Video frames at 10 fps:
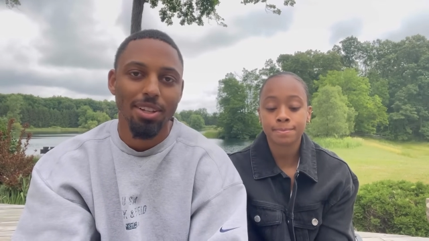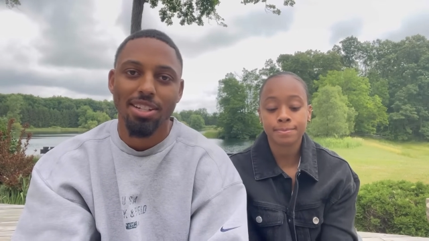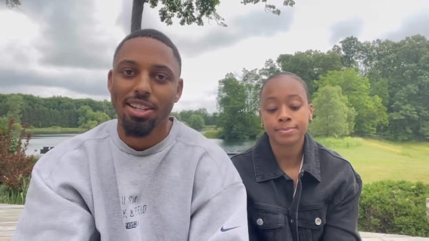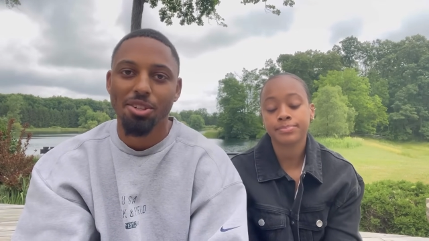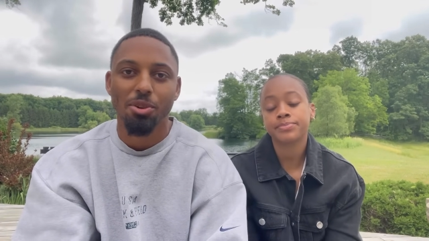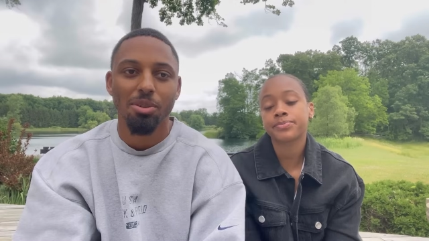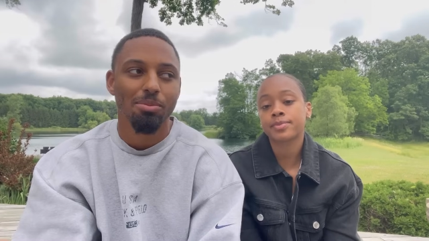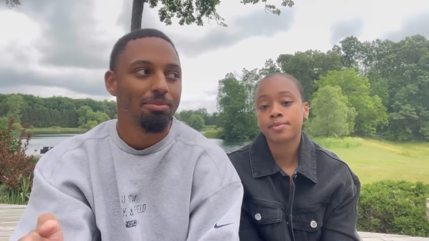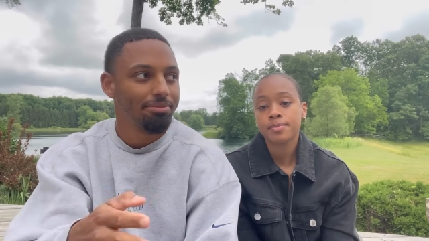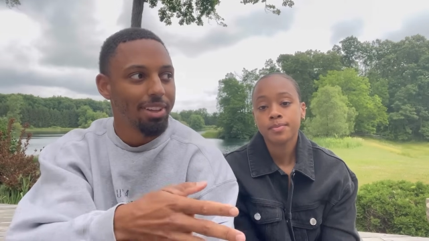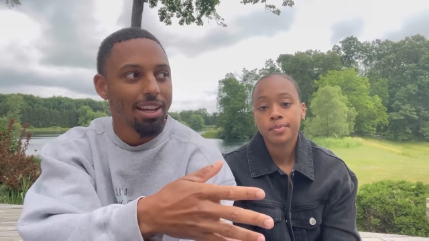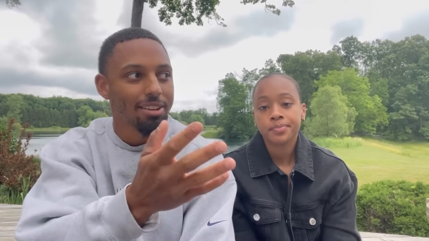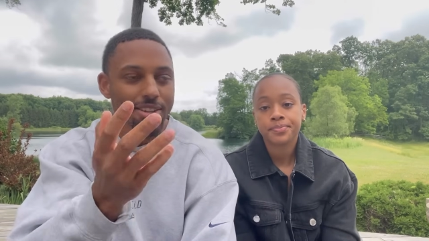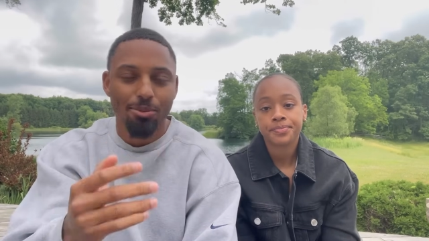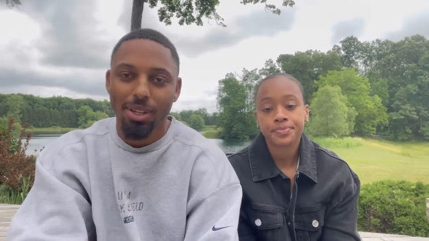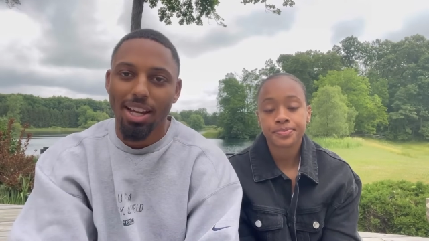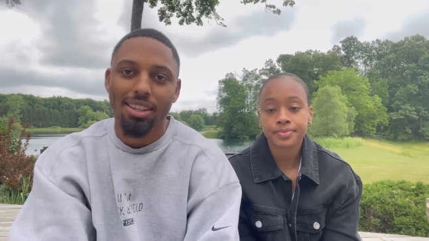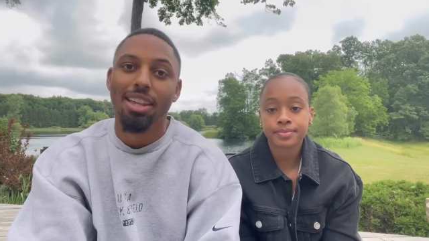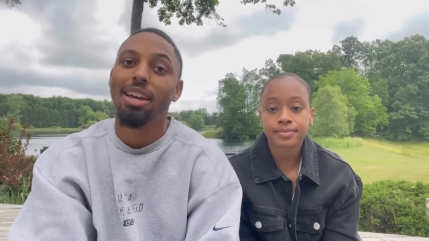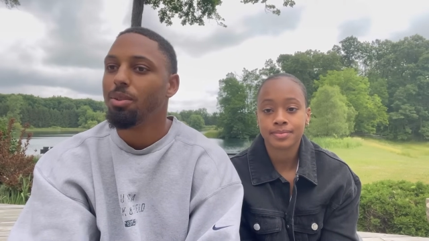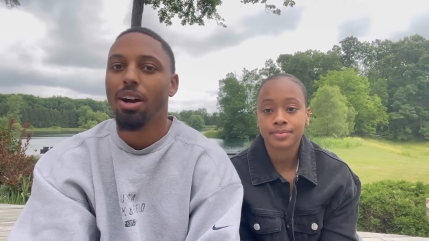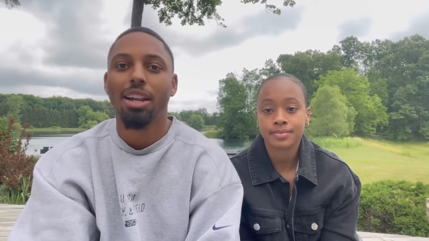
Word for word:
Speaker 1: fifteen, twenty acres. We got that.